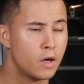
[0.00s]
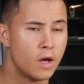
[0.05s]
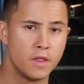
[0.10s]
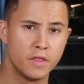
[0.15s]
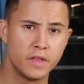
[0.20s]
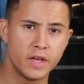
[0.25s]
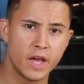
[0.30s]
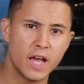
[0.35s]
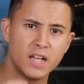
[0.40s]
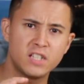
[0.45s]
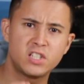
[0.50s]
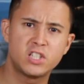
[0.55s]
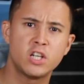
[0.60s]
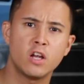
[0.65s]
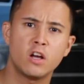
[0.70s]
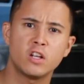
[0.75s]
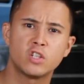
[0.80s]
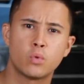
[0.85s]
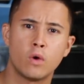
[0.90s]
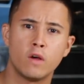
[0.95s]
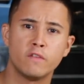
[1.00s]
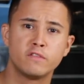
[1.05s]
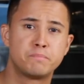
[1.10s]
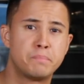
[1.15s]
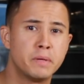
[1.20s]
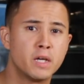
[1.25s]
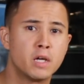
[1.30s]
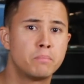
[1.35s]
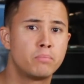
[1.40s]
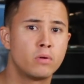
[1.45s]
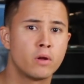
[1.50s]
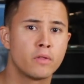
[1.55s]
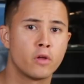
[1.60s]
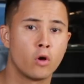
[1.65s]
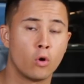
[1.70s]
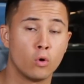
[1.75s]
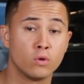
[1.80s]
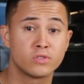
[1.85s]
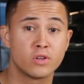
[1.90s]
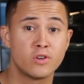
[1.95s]
The SGR-12's bigger brother,
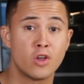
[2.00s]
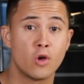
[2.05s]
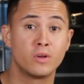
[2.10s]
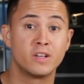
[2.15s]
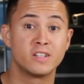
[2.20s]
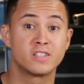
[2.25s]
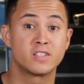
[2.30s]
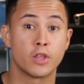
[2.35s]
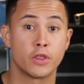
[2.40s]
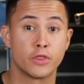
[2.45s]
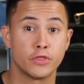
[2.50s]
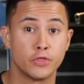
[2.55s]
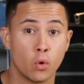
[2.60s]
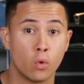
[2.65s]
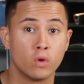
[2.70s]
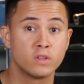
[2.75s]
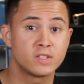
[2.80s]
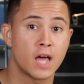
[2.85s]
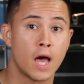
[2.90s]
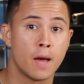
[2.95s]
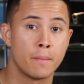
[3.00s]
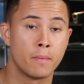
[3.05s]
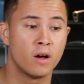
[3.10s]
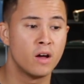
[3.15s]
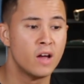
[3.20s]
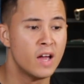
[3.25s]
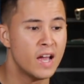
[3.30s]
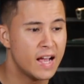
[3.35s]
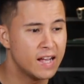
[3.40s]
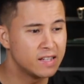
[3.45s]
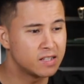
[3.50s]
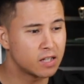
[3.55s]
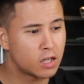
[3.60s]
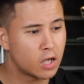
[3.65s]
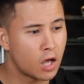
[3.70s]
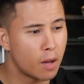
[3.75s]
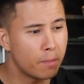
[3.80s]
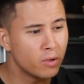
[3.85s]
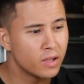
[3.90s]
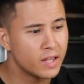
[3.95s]
also known as the Thor's Hammer, is a
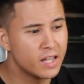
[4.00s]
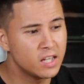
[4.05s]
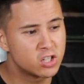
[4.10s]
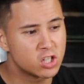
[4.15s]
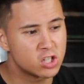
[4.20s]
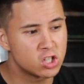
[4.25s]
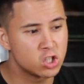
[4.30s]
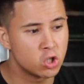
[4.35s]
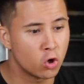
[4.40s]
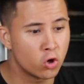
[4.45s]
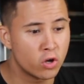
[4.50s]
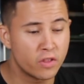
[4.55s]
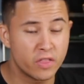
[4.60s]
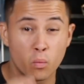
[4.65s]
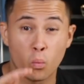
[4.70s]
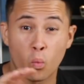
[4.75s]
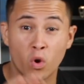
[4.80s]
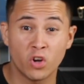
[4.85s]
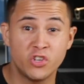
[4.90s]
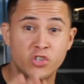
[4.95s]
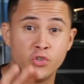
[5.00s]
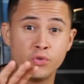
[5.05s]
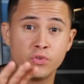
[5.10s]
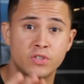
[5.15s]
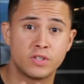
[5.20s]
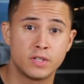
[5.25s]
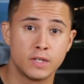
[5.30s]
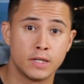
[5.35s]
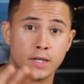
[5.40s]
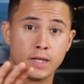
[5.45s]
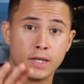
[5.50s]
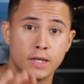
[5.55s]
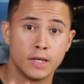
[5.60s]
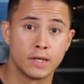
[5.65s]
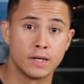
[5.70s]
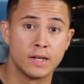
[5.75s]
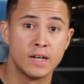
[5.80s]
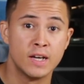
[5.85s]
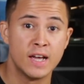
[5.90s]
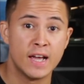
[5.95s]
couple inches longer than what you see
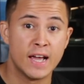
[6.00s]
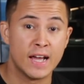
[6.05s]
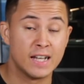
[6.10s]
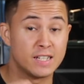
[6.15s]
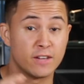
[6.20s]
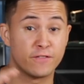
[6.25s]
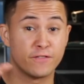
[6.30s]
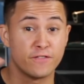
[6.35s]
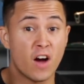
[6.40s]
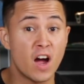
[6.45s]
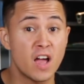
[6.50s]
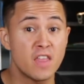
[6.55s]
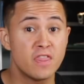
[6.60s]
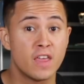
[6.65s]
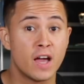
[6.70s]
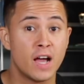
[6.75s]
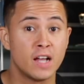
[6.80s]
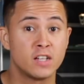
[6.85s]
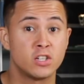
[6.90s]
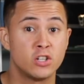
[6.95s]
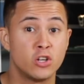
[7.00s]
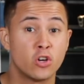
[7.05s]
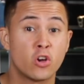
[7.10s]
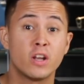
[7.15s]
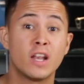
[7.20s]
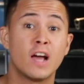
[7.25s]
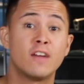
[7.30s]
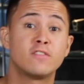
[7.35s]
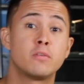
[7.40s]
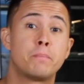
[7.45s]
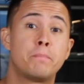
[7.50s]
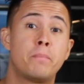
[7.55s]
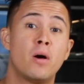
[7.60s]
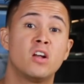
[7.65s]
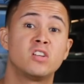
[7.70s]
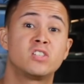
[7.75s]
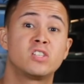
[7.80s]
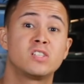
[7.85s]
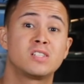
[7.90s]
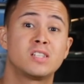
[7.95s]
here. And to find that, you're going to have to
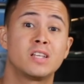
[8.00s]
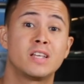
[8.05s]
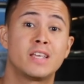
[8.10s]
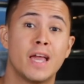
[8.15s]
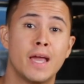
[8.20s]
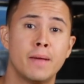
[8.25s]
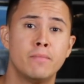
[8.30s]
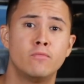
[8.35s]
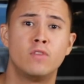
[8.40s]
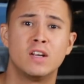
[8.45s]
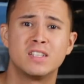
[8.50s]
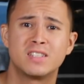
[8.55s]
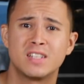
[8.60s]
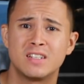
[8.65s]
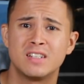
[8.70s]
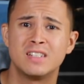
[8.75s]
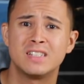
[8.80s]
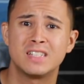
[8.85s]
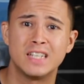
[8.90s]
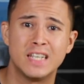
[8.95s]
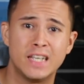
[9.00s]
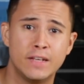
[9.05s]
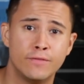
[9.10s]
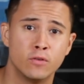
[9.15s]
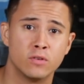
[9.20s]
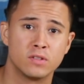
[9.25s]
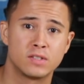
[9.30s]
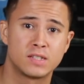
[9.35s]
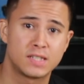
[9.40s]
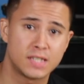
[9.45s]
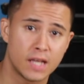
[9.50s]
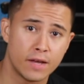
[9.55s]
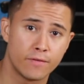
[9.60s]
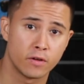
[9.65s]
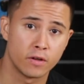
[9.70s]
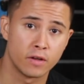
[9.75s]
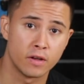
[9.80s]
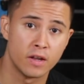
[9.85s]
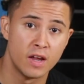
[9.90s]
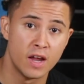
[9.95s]
purchase the game Resident Evil
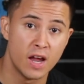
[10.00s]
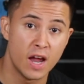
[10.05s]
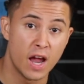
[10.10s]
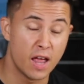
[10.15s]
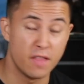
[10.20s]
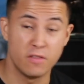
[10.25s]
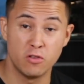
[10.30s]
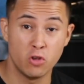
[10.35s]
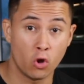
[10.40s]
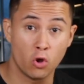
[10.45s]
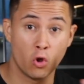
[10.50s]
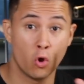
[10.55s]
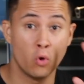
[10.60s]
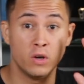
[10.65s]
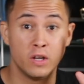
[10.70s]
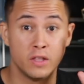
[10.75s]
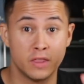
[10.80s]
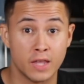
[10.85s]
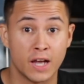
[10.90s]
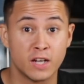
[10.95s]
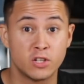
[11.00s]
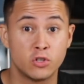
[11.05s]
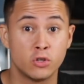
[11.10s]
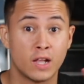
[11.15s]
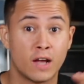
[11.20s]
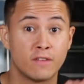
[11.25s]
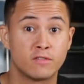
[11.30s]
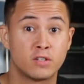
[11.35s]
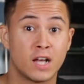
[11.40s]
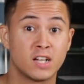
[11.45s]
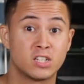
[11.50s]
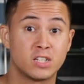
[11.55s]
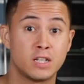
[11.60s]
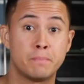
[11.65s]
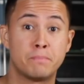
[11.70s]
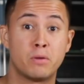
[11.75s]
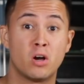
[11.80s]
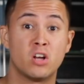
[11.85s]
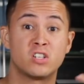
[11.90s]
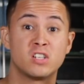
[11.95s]
7. And not only that, you'll have to actually
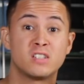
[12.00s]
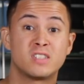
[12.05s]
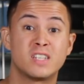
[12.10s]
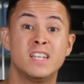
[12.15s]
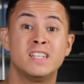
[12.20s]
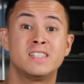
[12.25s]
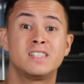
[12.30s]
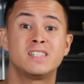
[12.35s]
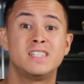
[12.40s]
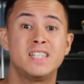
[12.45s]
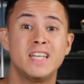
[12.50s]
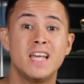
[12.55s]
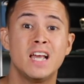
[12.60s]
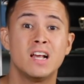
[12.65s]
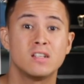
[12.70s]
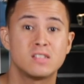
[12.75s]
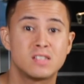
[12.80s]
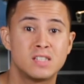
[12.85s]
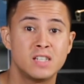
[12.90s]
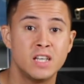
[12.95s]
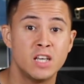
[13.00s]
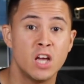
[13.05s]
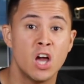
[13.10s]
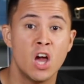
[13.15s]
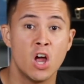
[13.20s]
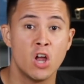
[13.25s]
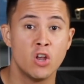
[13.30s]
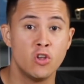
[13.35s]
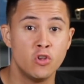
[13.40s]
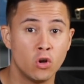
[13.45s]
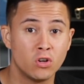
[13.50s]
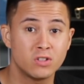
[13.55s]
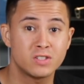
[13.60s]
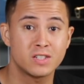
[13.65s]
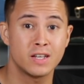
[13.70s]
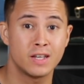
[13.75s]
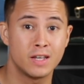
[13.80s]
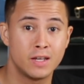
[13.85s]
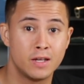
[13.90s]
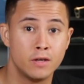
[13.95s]
purchase its DLC,
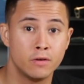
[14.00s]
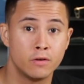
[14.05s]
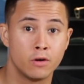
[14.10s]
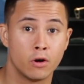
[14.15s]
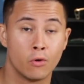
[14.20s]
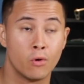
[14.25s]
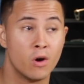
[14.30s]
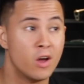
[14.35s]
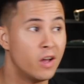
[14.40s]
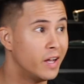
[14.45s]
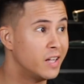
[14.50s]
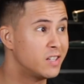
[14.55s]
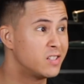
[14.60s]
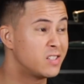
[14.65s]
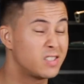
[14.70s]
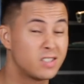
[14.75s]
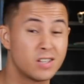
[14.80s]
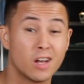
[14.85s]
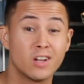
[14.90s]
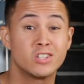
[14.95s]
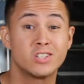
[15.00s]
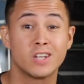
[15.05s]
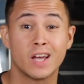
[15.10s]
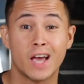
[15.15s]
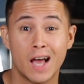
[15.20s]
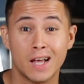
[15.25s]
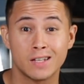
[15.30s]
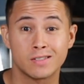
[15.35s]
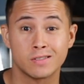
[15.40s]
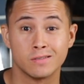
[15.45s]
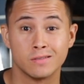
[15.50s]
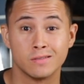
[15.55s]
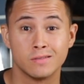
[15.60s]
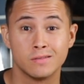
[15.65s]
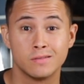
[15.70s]
Not a Hero. It's such a hassle.